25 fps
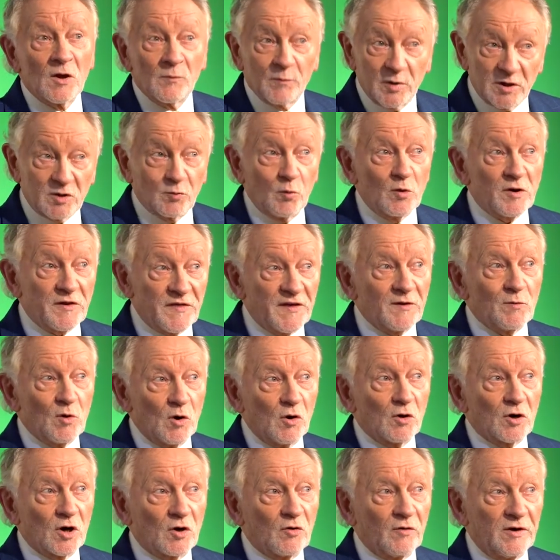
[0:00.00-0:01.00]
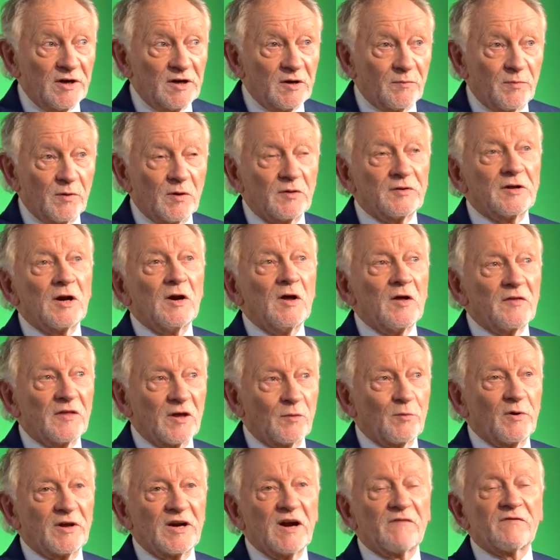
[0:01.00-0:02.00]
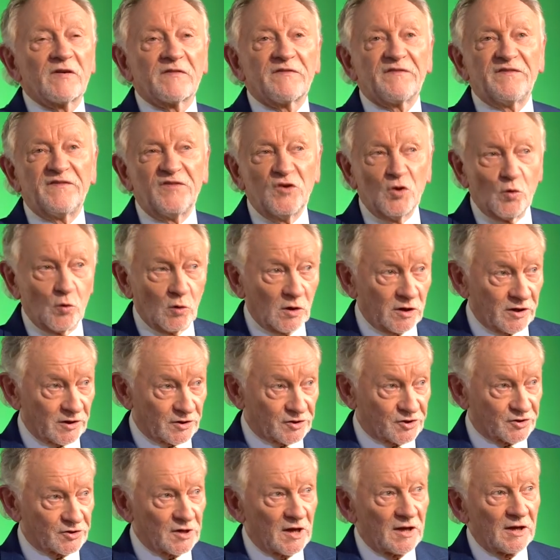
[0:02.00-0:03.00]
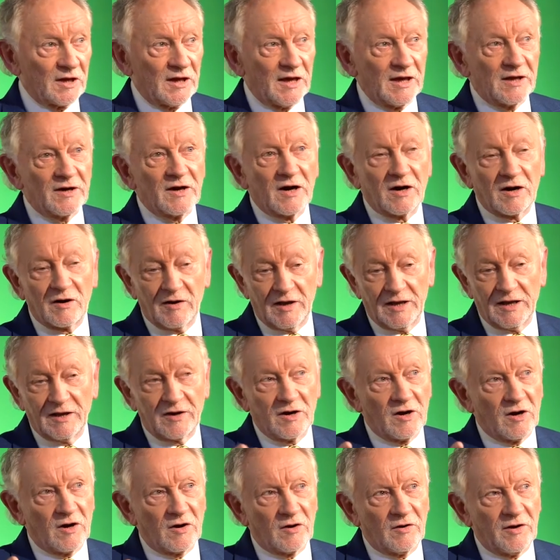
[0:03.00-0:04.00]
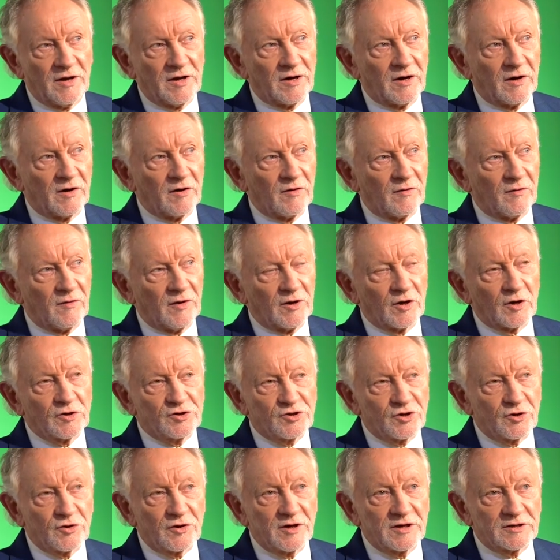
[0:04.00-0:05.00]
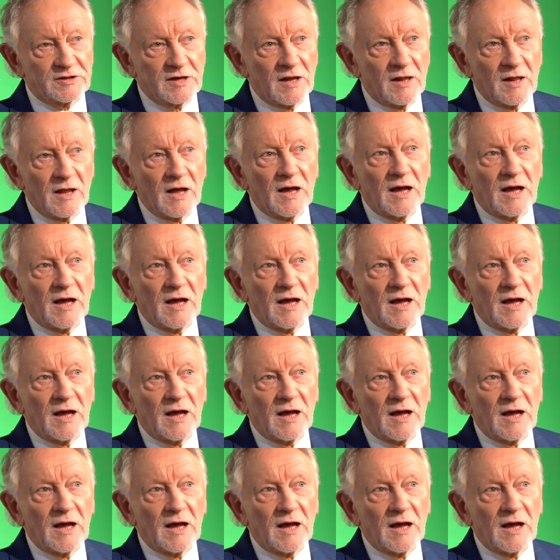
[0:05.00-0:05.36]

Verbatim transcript: But the one thing we all agreed upon that whatever fueled us in our in our in our, our journeys